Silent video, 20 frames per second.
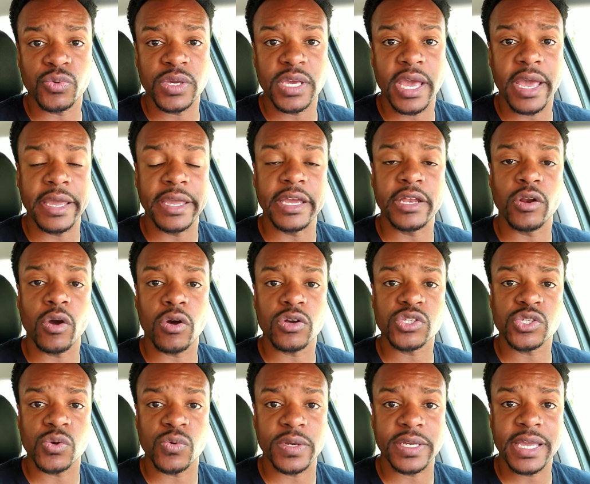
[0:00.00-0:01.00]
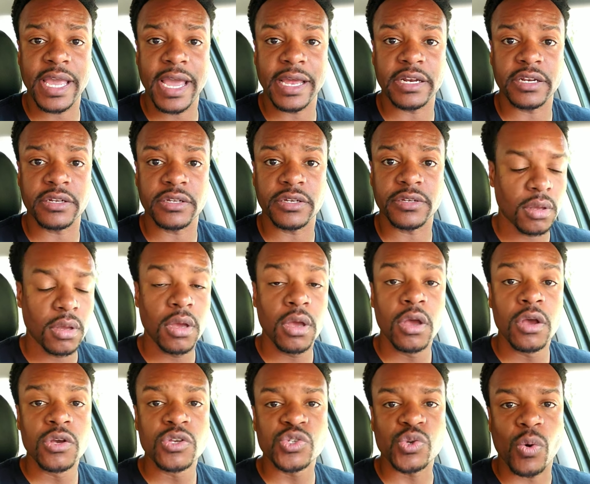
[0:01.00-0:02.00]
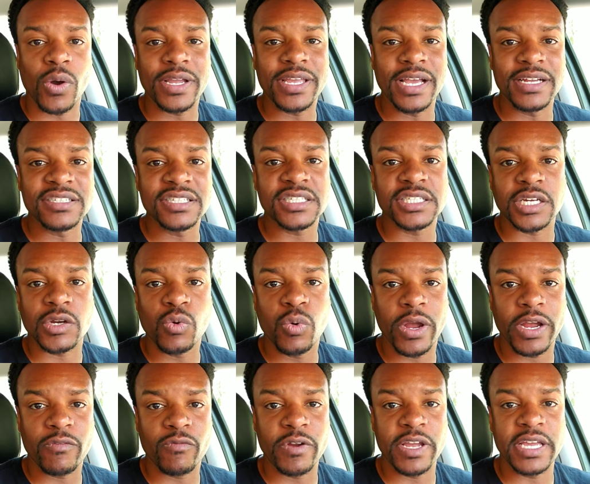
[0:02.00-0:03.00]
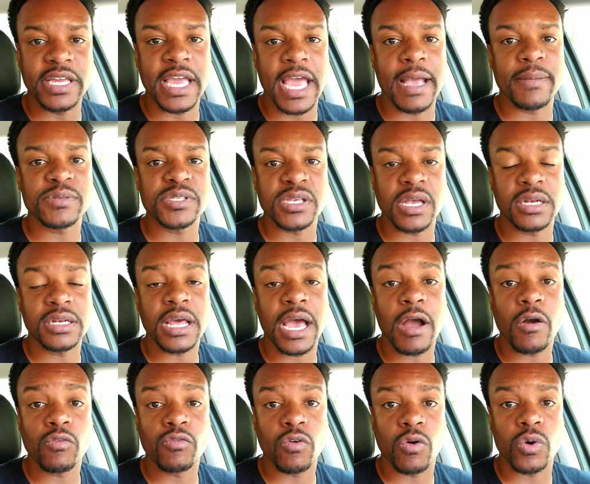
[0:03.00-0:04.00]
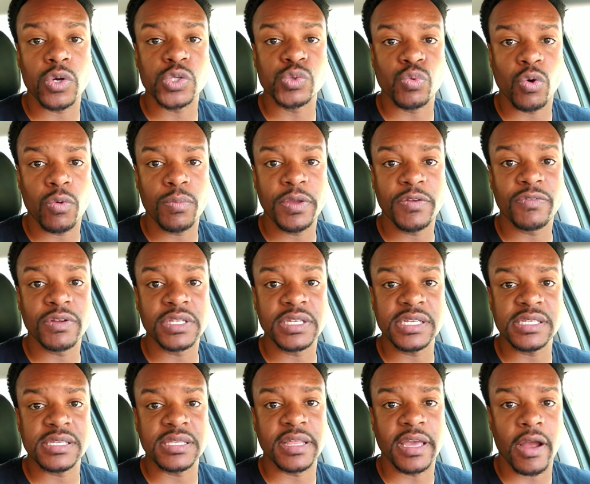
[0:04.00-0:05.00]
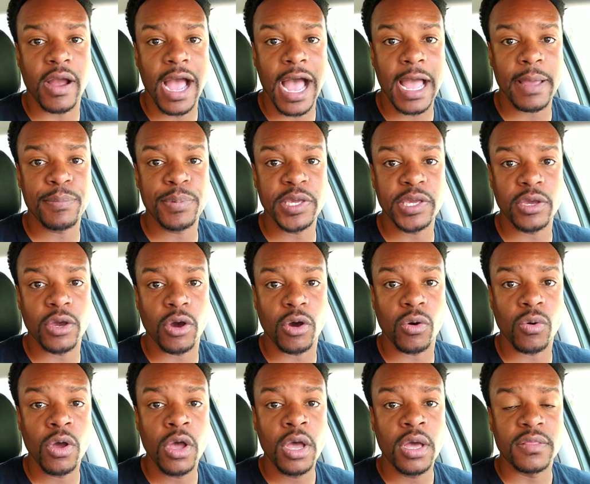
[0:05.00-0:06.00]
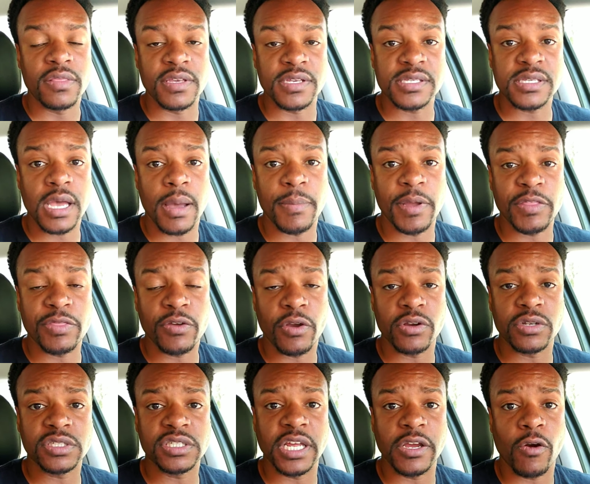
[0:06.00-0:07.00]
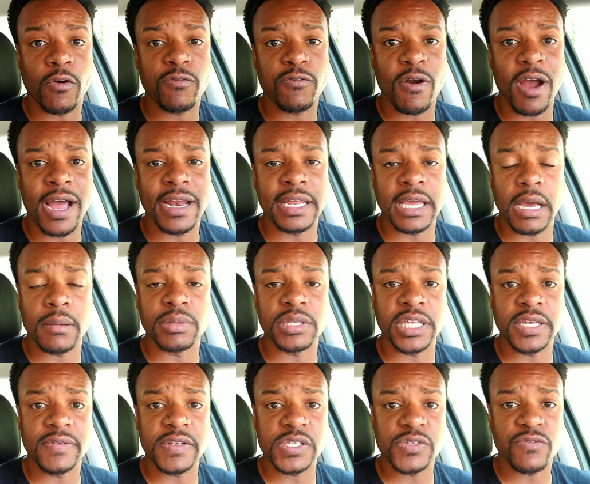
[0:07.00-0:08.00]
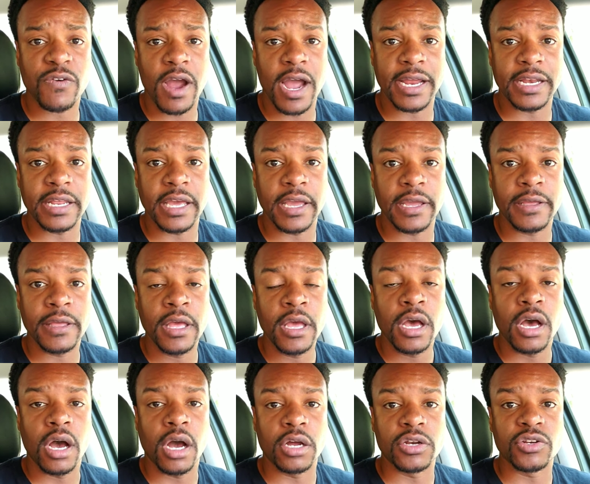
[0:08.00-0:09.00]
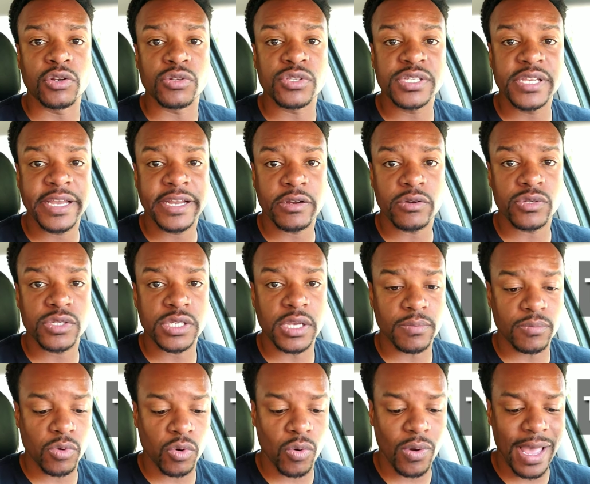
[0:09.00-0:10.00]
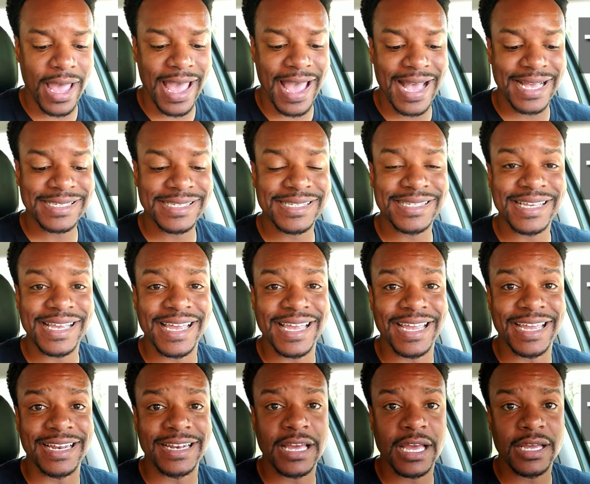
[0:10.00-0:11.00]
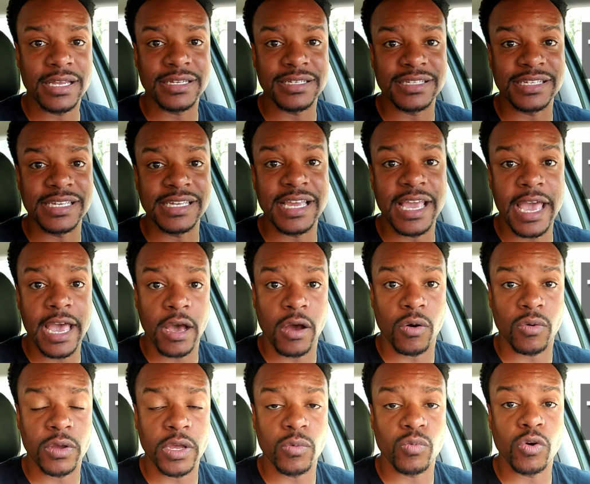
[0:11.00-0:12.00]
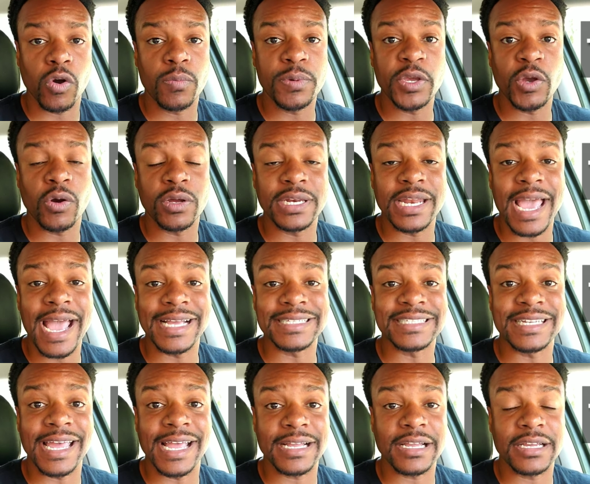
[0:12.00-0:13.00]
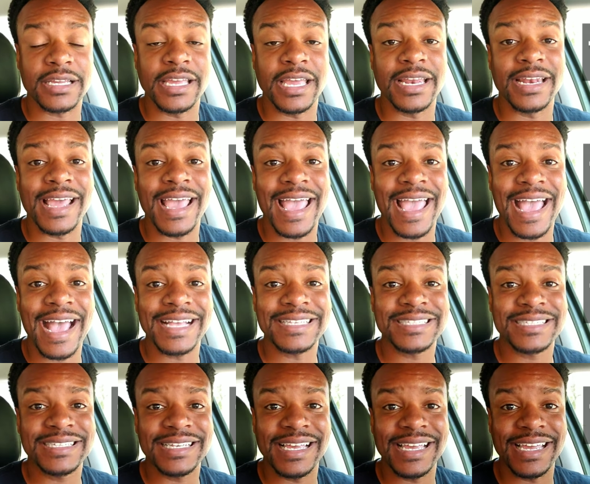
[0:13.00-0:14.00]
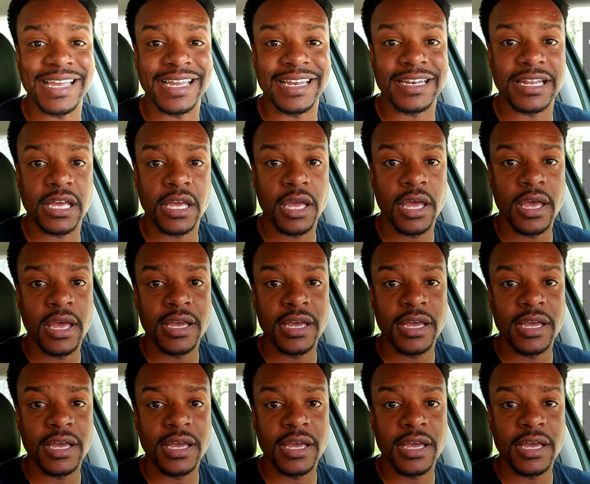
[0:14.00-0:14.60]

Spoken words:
UK and also in Canada. So again, just a quick recap, Sundial Growers will be releasing their IPO this coming Thursday or Friday, I believe it's Friday, under ticker symbol SNDL. It will be on Nasdaq, again, SNDL.